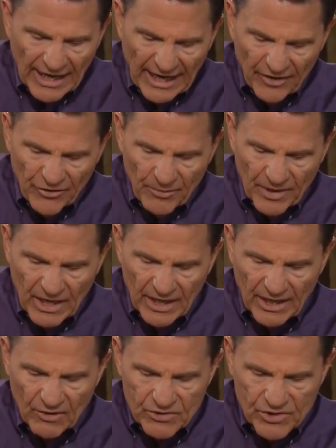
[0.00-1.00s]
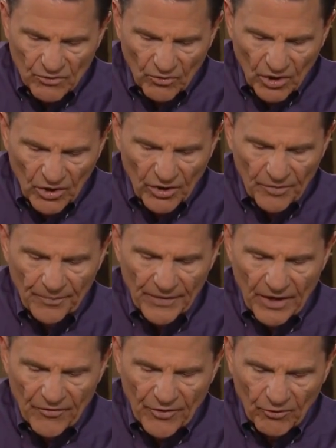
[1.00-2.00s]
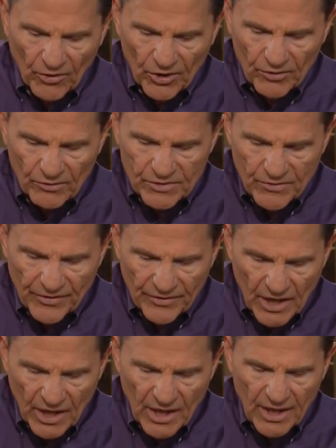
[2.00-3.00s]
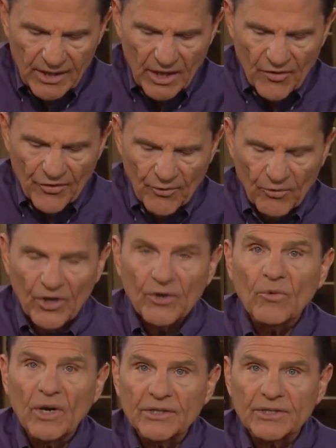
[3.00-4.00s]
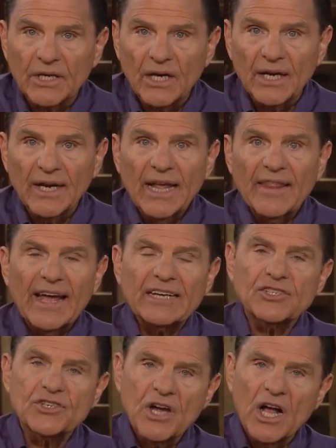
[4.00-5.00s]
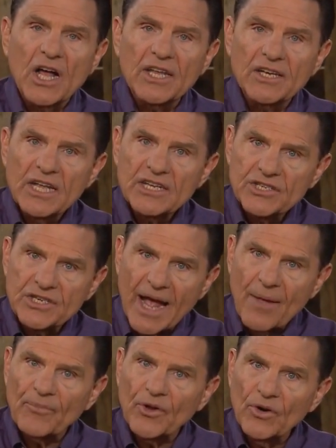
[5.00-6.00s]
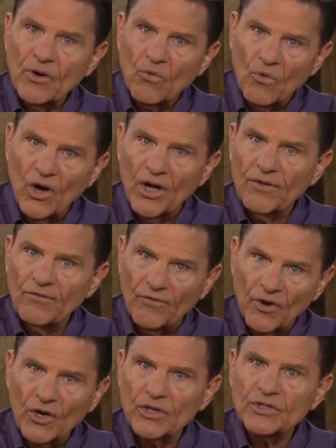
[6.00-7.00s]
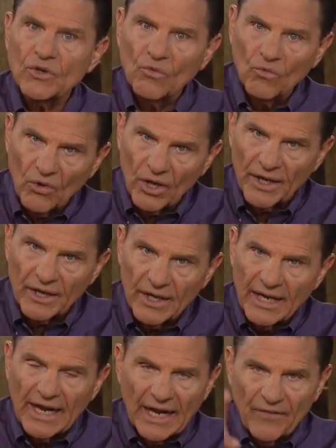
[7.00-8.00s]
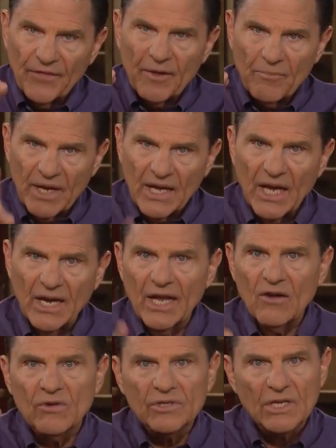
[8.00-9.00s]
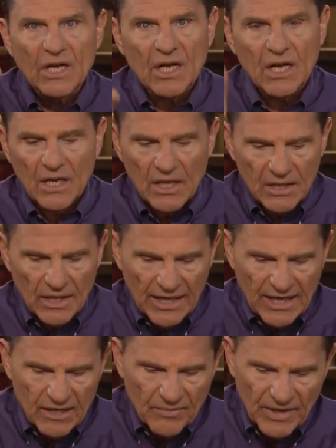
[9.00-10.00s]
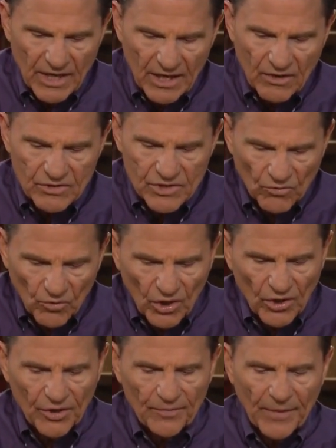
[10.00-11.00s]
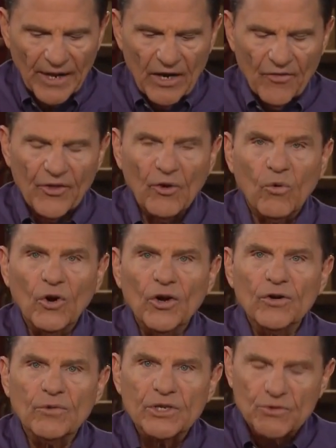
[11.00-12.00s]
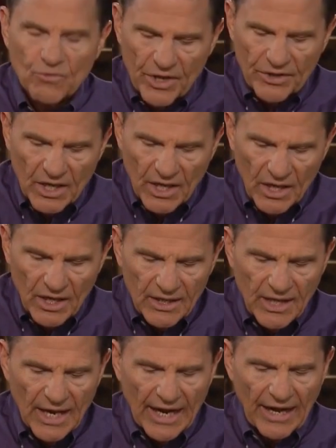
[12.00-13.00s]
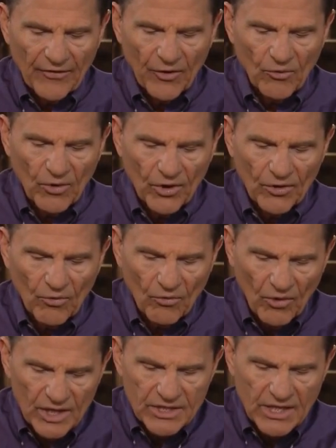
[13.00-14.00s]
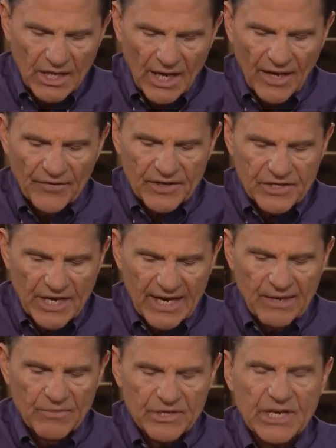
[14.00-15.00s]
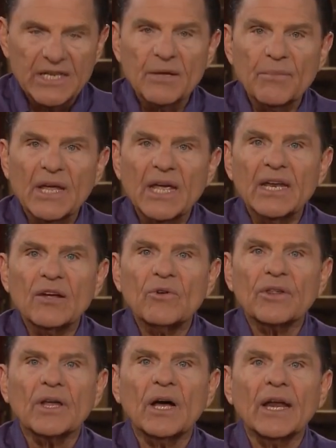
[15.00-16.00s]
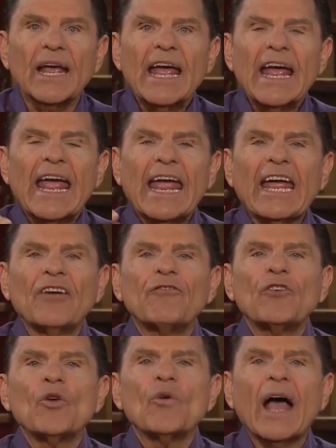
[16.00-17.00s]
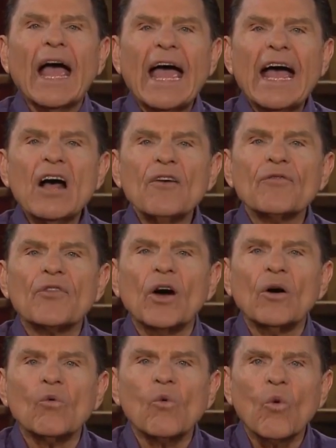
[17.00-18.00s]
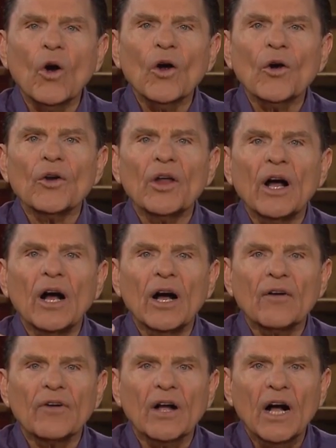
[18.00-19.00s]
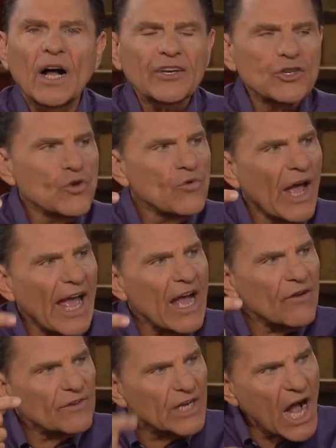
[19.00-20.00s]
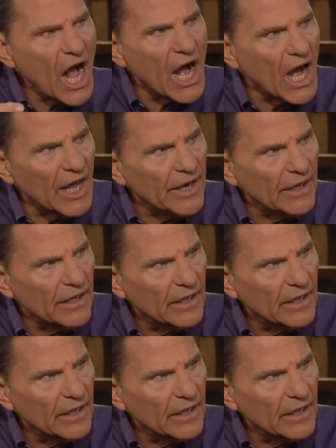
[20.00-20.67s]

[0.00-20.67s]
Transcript: In the beginning was the Word, the Word was with God, the Word was God. That's John chapter 1, verse 1. In the beginning was God. In the beginning was the Word. The Word was with God, and the Word was God, the same as in the beginning with God. If you have the Word of God, you have God.